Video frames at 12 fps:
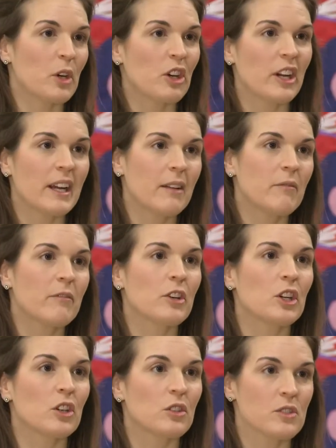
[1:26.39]
program
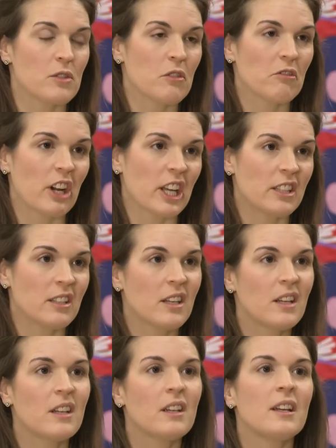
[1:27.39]
for Girls on the Run.
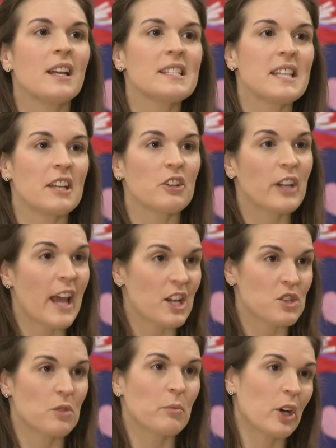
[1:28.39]
It's an
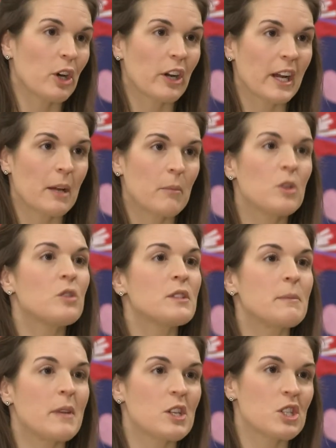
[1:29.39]
international program
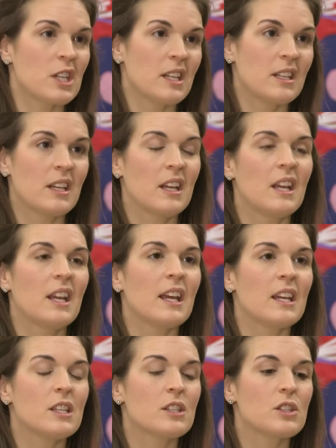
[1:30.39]
whose mission
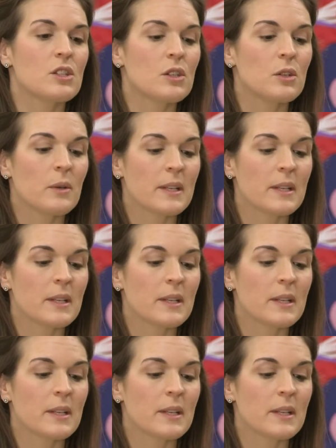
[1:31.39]
is to